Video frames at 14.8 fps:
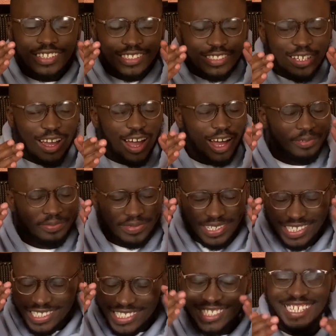Top
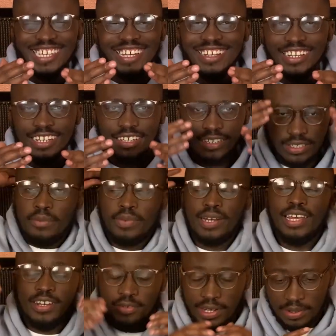tier. But
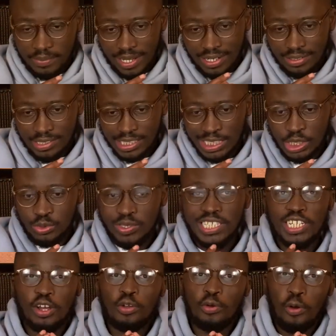anyway, man, since we're in
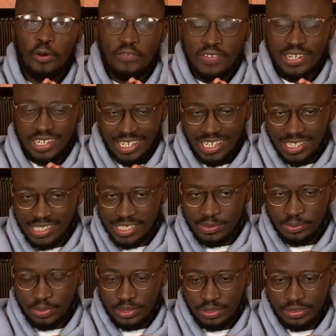the Northern Air
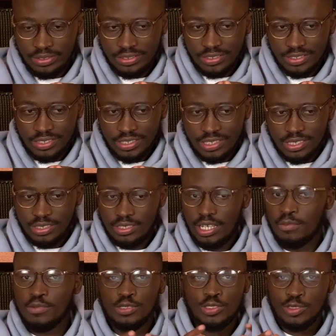Temple,
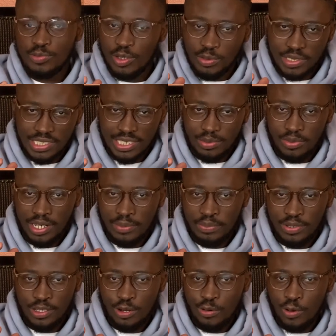I'm assuming we're somewhere up
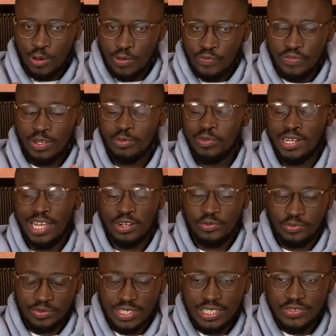in the north and we're like
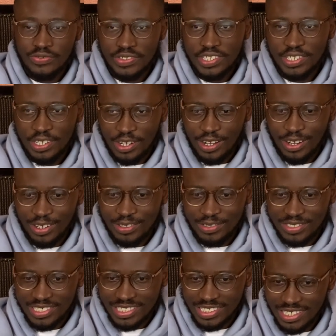really, really
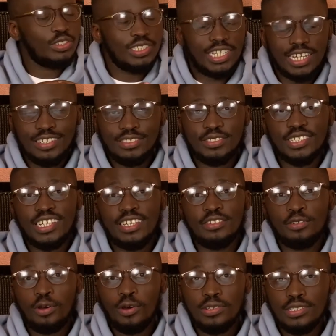close to get into the
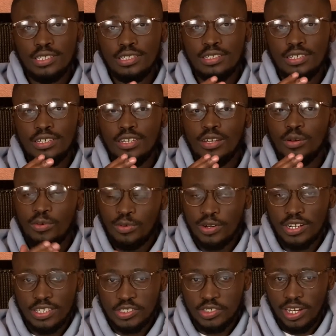Northern
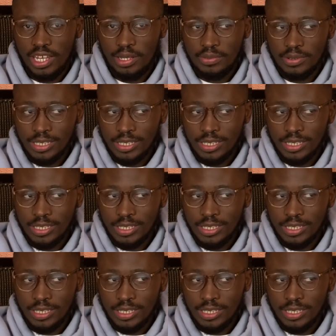Water Tribe.